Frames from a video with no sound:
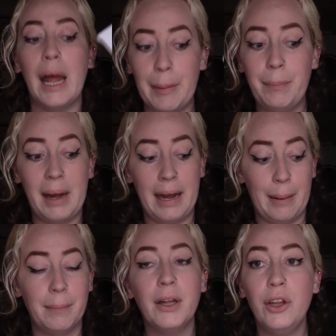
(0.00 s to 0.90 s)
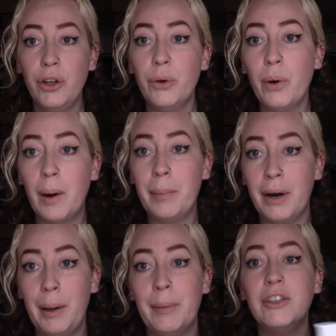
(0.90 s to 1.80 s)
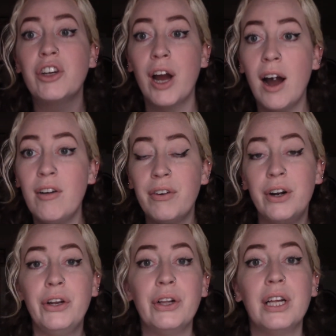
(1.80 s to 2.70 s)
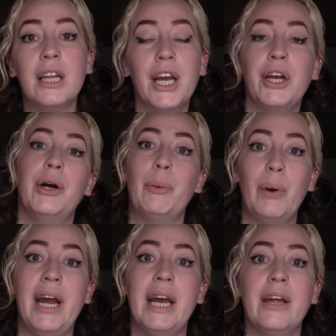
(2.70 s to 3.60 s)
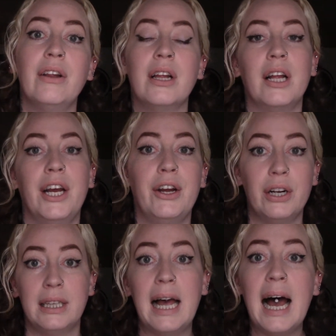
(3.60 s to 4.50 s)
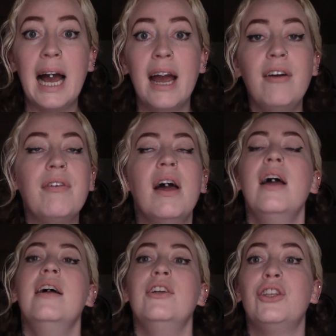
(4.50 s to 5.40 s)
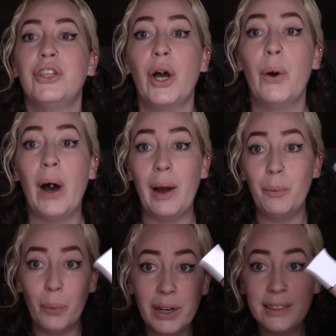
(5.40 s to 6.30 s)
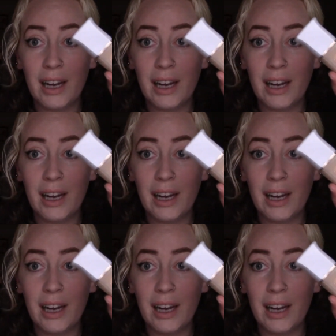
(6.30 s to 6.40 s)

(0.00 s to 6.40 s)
and bam, you are pretty much covered. You look like you're awake, you look like you're alive. So I would